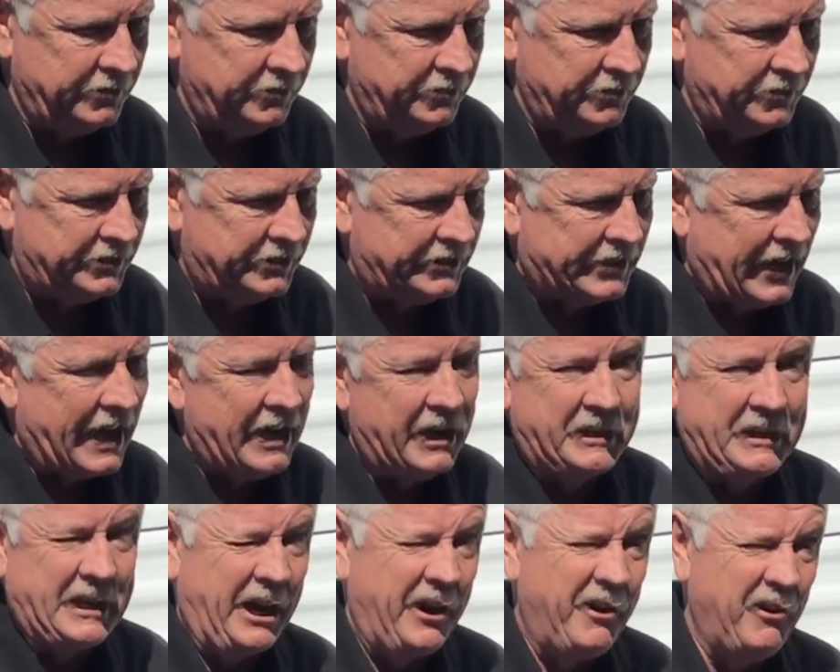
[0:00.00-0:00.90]

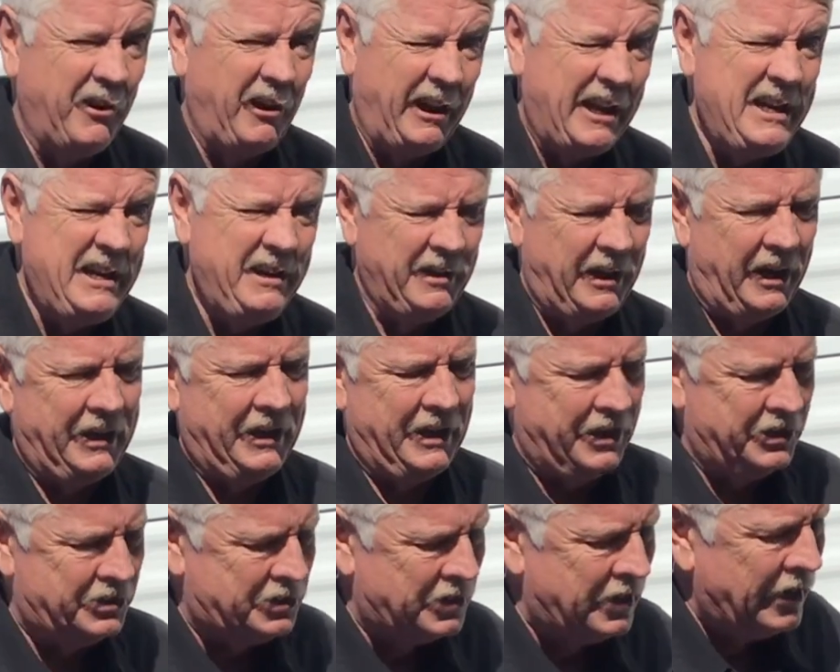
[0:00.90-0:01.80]
sanitarily, I
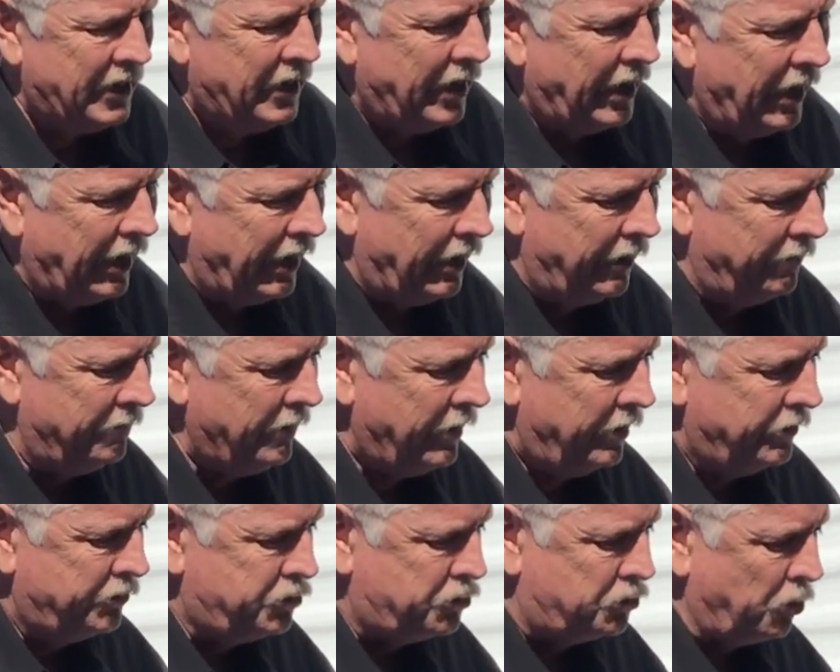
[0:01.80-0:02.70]
guess,
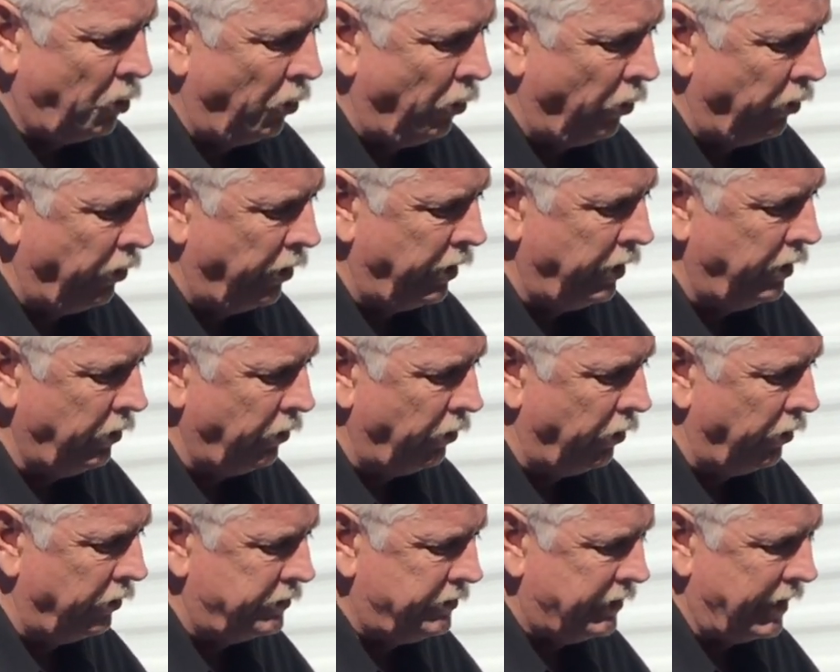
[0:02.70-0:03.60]
store
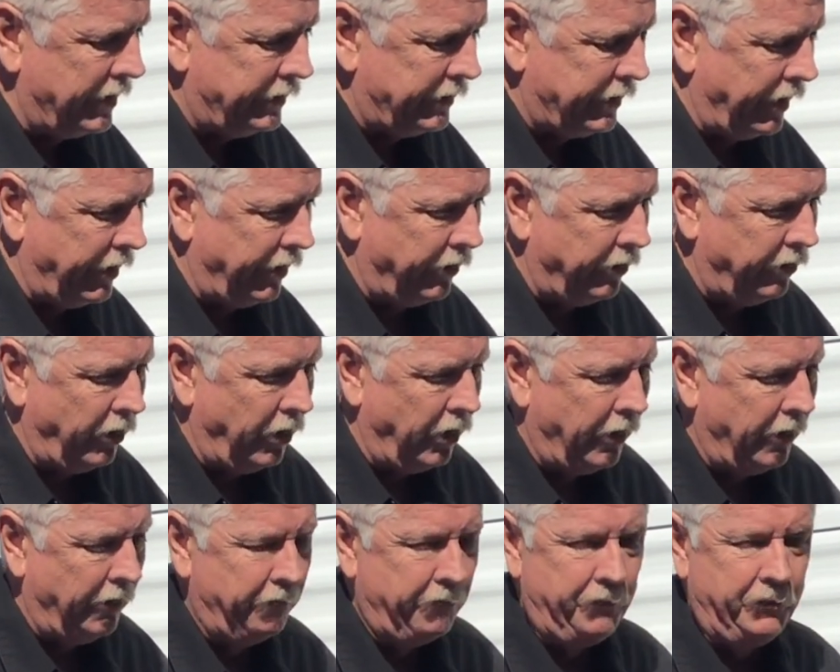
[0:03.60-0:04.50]
or take care
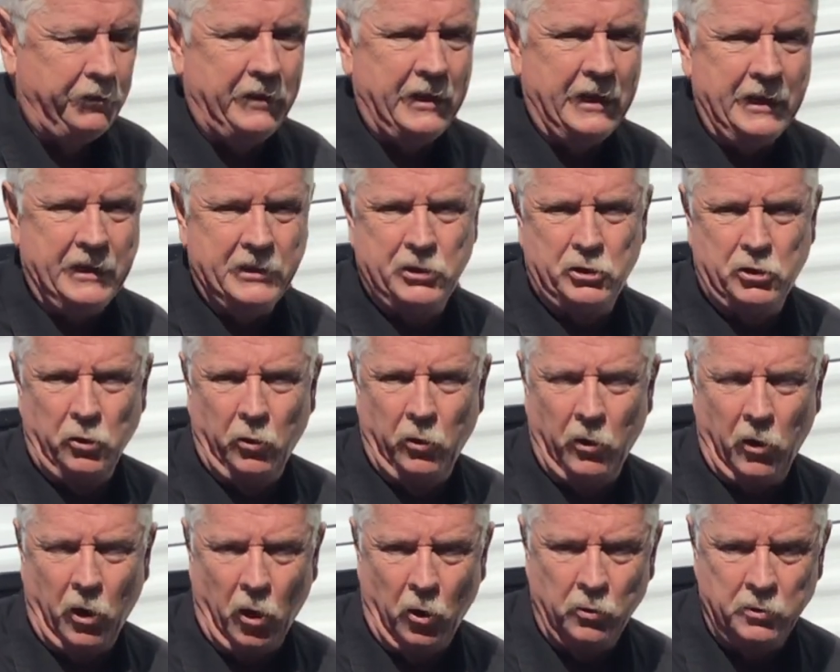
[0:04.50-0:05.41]
of these
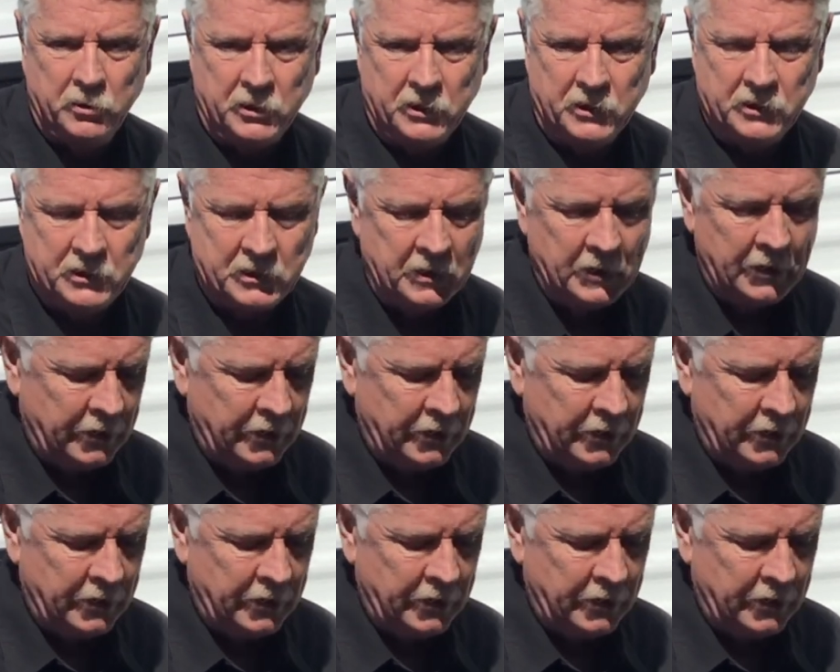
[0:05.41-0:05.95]
sewer hoses.